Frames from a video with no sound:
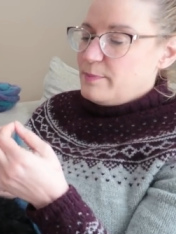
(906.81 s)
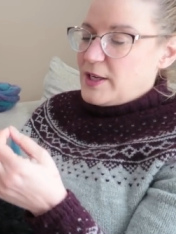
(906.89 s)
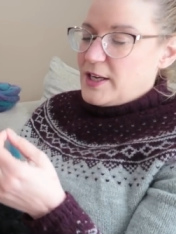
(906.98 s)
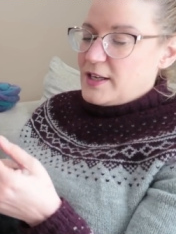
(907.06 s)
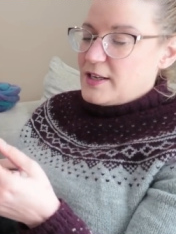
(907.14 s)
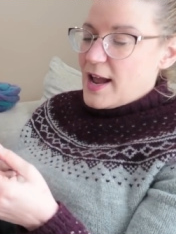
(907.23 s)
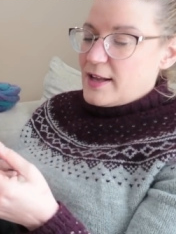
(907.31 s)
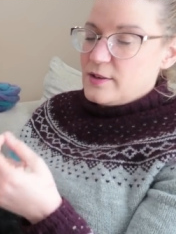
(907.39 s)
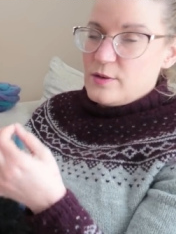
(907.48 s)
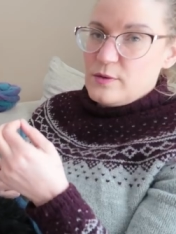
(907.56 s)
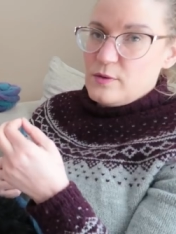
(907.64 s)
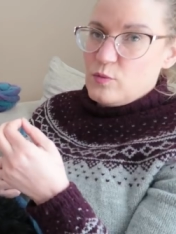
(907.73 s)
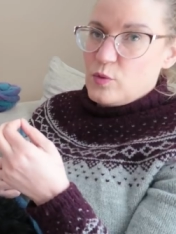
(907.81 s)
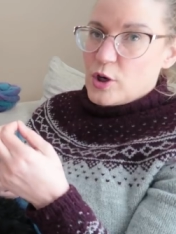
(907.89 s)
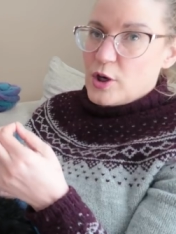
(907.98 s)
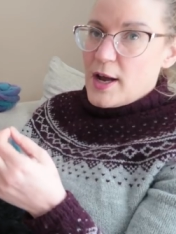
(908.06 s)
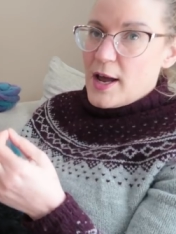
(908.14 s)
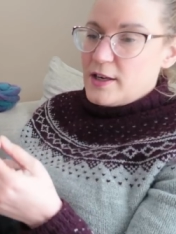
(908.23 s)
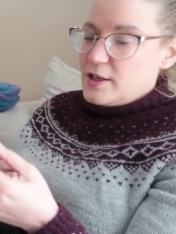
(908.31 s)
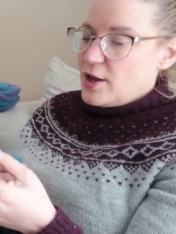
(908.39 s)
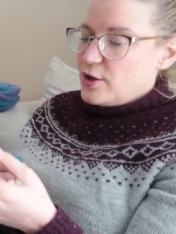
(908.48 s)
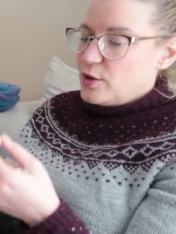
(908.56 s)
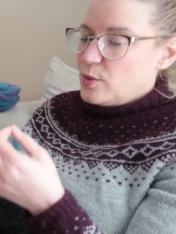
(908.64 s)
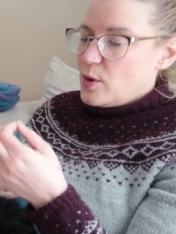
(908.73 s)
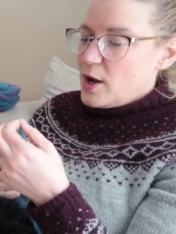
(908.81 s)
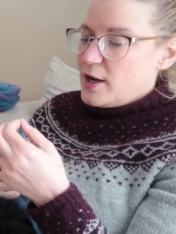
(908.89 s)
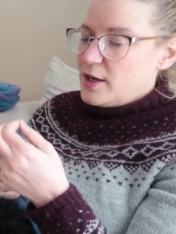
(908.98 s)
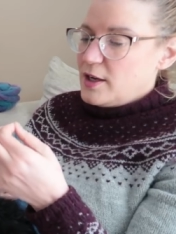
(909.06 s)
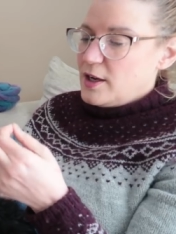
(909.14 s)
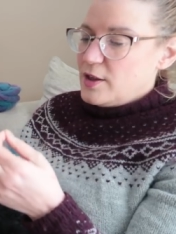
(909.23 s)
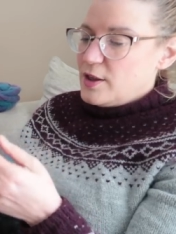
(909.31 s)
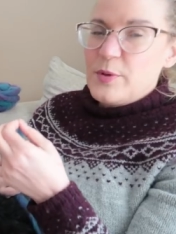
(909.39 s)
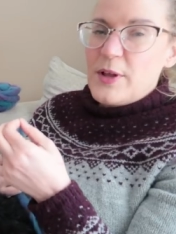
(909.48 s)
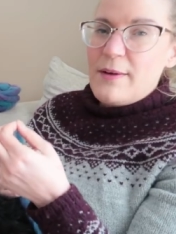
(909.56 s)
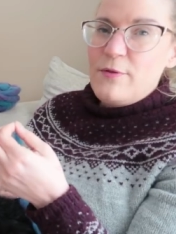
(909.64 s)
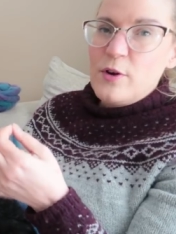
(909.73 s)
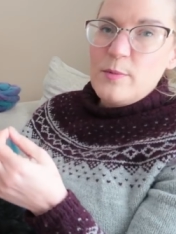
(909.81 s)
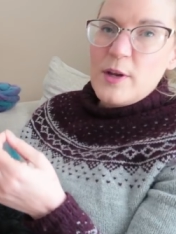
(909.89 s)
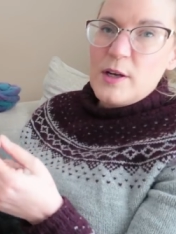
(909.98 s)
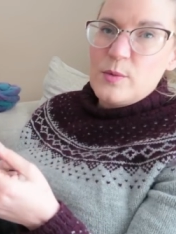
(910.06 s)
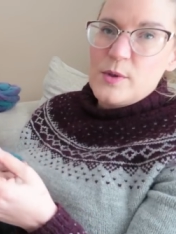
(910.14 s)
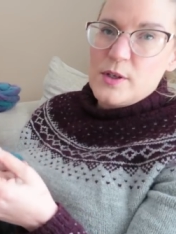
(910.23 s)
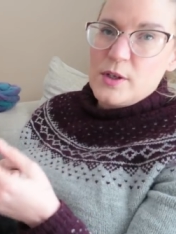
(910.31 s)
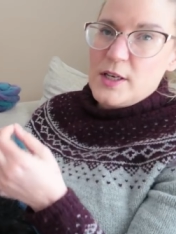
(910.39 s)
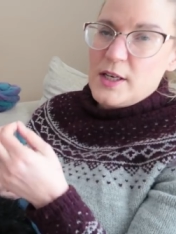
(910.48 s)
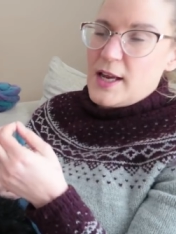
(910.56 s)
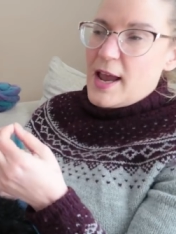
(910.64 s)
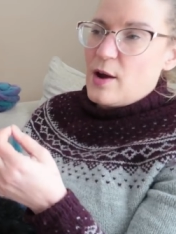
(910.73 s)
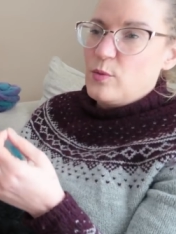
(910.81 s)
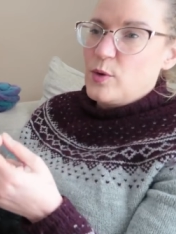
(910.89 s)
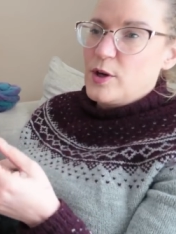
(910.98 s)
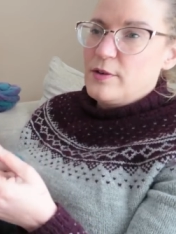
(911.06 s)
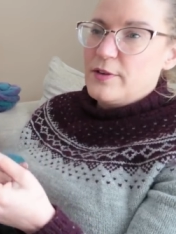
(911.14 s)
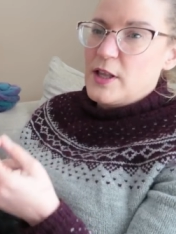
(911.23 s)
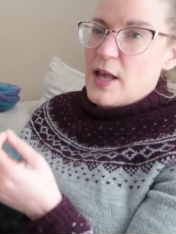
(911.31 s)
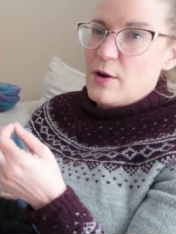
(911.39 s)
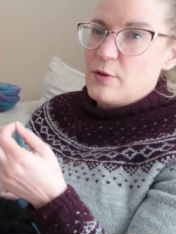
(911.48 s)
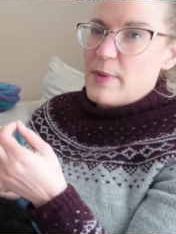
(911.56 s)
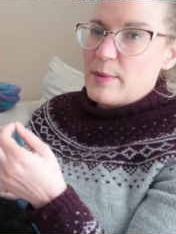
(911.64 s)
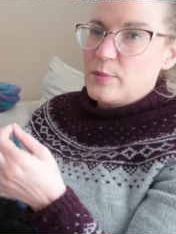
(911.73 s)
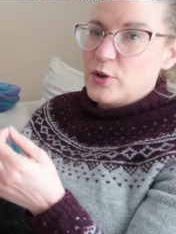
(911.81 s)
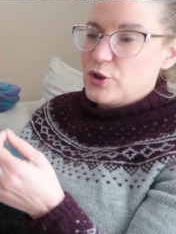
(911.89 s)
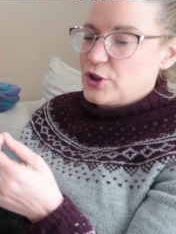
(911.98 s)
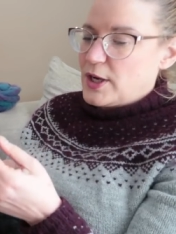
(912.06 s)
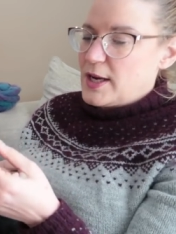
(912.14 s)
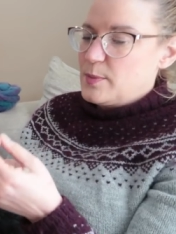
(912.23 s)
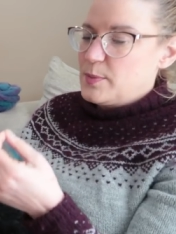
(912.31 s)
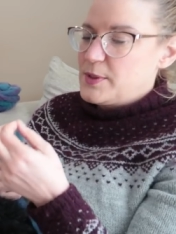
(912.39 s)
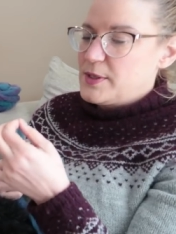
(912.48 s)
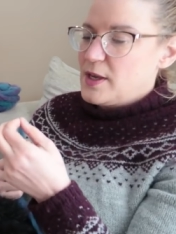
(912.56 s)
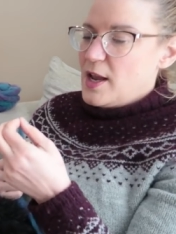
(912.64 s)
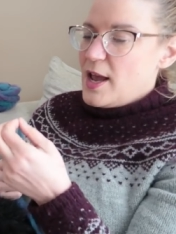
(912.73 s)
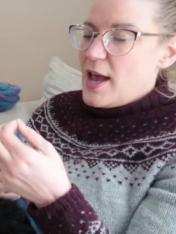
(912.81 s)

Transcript: meaning not work on another one. The platform that I was looking at would have allowed memberships